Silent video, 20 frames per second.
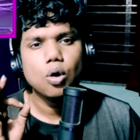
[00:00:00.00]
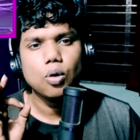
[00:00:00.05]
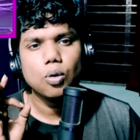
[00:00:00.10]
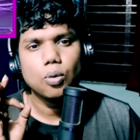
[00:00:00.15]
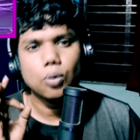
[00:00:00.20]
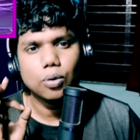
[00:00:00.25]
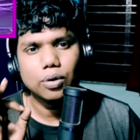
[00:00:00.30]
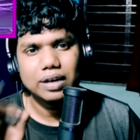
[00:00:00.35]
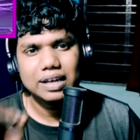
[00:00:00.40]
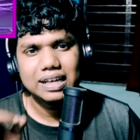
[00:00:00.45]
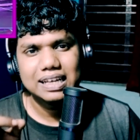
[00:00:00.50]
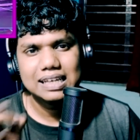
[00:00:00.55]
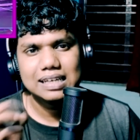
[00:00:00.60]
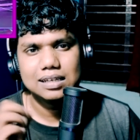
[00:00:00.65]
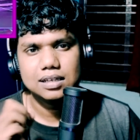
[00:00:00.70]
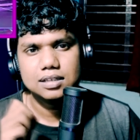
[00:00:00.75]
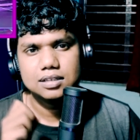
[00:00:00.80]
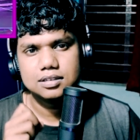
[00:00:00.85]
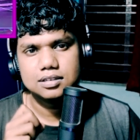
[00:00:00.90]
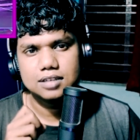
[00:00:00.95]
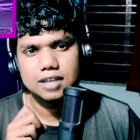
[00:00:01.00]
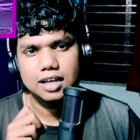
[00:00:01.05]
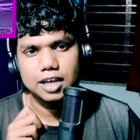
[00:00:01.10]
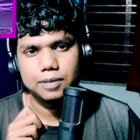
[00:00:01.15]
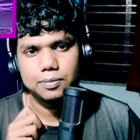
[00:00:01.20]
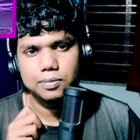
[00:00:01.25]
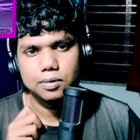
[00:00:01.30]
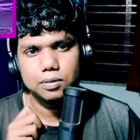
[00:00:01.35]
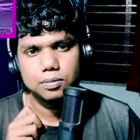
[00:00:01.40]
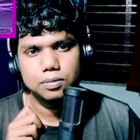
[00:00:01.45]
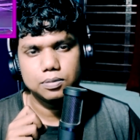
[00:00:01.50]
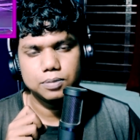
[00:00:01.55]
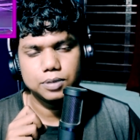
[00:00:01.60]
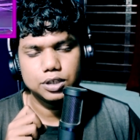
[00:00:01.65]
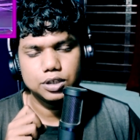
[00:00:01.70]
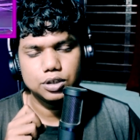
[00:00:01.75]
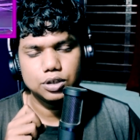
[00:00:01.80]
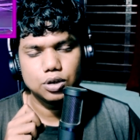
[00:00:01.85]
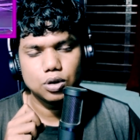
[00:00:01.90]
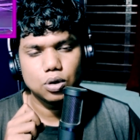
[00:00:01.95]
which type of
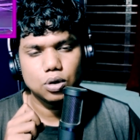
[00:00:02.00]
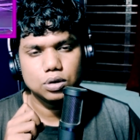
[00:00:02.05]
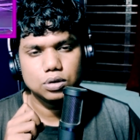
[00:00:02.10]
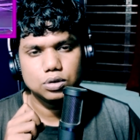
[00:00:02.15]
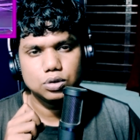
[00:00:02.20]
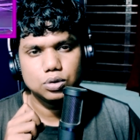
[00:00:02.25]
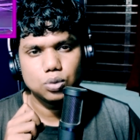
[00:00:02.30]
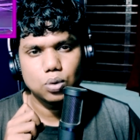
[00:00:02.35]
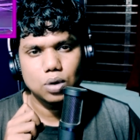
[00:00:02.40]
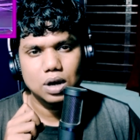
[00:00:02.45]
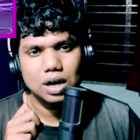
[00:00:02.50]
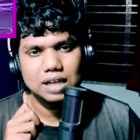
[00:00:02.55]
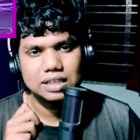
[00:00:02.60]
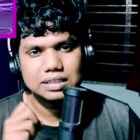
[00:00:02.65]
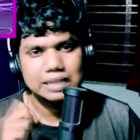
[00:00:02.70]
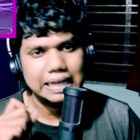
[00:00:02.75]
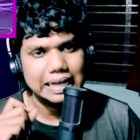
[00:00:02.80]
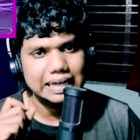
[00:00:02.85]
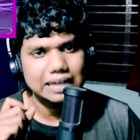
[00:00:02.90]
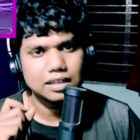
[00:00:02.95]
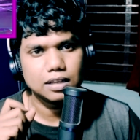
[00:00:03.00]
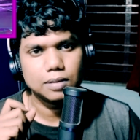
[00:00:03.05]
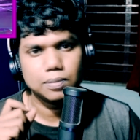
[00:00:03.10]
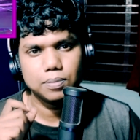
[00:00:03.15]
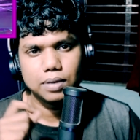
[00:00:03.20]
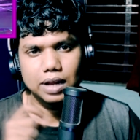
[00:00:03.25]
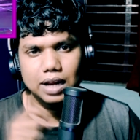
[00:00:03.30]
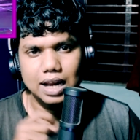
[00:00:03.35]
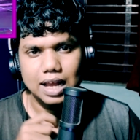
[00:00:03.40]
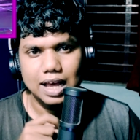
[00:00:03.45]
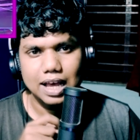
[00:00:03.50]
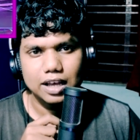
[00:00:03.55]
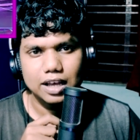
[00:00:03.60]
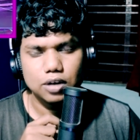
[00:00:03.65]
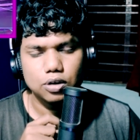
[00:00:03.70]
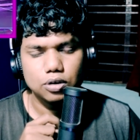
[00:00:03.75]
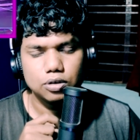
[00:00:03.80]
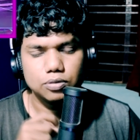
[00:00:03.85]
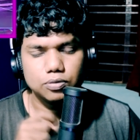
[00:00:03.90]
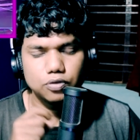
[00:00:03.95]
video on to watch hit the bell
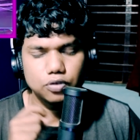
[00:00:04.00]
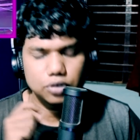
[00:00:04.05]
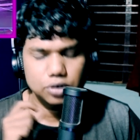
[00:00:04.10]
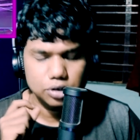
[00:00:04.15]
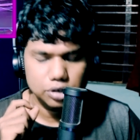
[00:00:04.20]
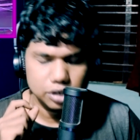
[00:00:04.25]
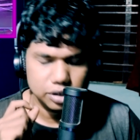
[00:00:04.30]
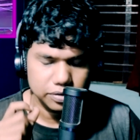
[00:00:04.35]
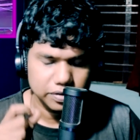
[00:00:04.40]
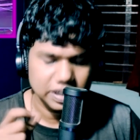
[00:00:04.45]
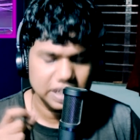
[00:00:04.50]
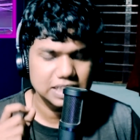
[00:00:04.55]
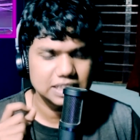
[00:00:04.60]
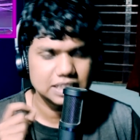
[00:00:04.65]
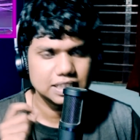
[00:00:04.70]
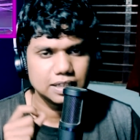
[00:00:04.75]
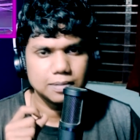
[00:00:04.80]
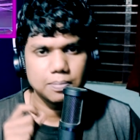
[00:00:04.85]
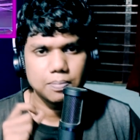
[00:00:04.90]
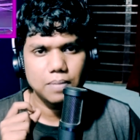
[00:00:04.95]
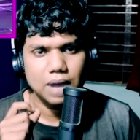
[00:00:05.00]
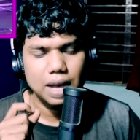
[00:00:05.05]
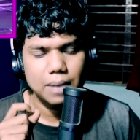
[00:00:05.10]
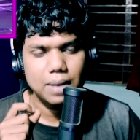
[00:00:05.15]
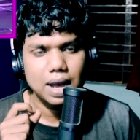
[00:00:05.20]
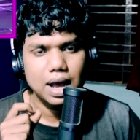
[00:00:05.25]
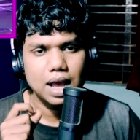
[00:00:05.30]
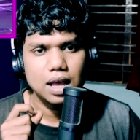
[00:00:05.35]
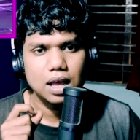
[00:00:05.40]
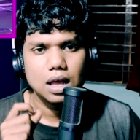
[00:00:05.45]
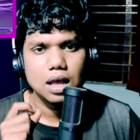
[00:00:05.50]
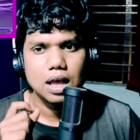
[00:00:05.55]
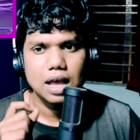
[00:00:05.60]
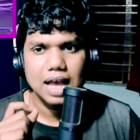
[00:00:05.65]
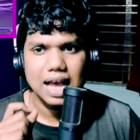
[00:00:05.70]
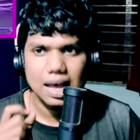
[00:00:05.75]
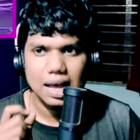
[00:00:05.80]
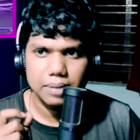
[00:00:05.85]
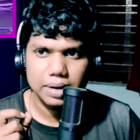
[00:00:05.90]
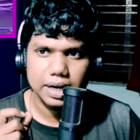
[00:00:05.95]
icon for notification bye bye
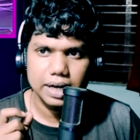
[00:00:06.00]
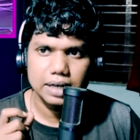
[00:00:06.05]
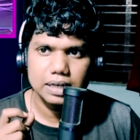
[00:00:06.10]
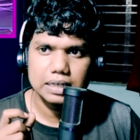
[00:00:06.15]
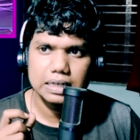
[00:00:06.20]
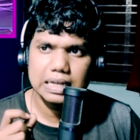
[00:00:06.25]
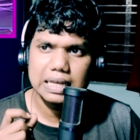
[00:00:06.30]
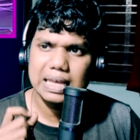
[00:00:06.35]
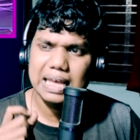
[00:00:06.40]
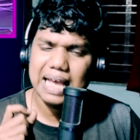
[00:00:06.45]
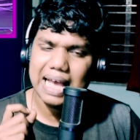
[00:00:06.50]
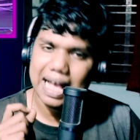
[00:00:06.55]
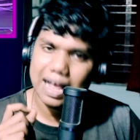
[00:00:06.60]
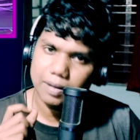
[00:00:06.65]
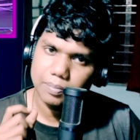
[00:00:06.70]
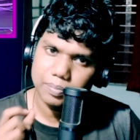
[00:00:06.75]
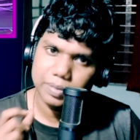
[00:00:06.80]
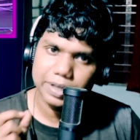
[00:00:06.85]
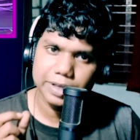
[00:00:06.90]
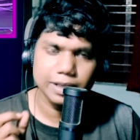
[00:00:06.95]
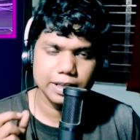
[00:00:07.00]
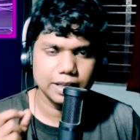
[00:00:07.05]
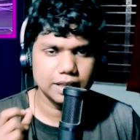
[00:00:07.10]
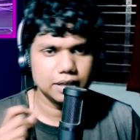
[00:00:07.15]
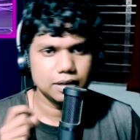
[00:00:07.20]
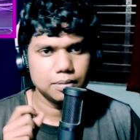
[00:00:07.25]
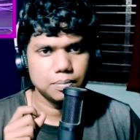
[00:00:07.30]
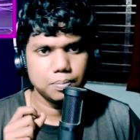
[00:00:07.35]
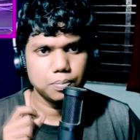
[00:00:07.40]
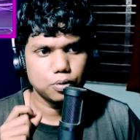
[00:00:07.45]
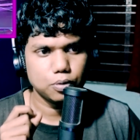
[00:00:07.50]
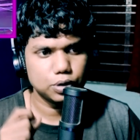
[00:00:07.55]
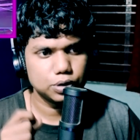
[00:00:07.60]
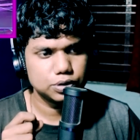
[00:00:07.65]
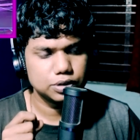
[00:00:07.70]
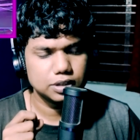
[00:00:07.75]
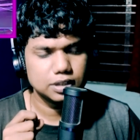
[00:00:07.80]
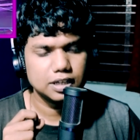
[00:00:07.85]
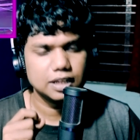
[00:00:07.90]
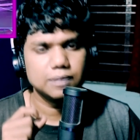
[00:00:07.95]
have a great day and be
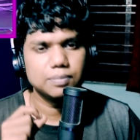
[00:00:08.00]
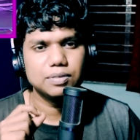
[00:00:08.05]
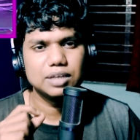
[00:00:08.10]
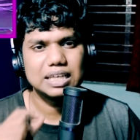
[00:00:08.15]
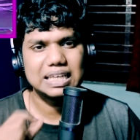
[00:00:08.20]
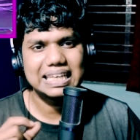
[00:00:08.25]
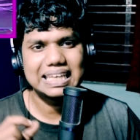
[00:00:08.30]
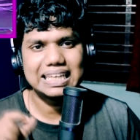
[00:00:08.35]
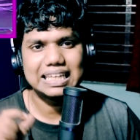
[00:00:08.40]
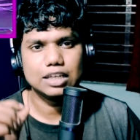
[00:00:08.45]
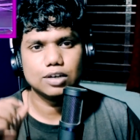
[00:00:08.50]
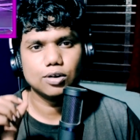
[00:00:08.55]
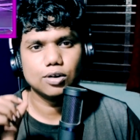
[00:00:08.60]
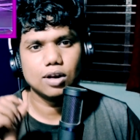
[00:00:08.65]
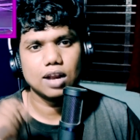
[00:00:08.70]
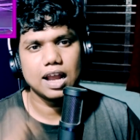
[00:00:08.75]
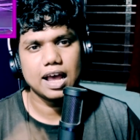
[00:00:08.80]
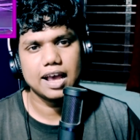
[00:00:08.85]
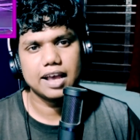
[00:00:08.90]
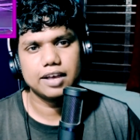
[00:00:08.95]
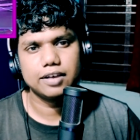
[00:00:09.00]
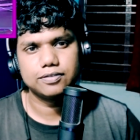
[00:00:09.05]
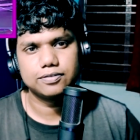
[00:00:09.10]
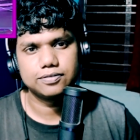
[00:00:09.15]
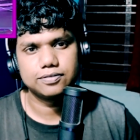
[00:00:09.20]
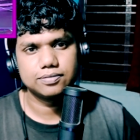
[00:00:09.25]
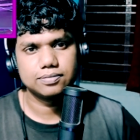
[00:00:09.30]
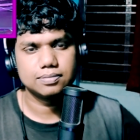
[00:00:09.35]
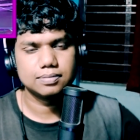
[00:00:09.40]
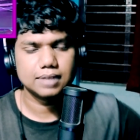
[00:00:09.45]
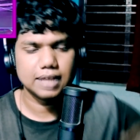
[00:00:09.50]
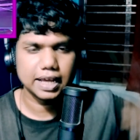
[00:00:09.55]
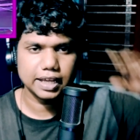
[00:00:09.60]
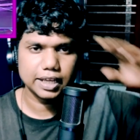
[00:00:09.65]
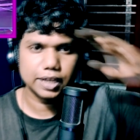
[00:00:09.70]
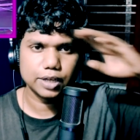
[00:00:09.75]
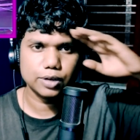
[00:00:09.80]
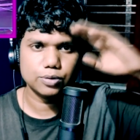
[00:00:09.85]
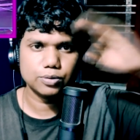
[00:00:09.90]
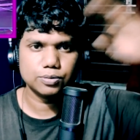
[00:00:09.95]
positive in your life
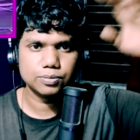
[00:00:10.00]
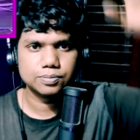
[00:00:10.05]
thank you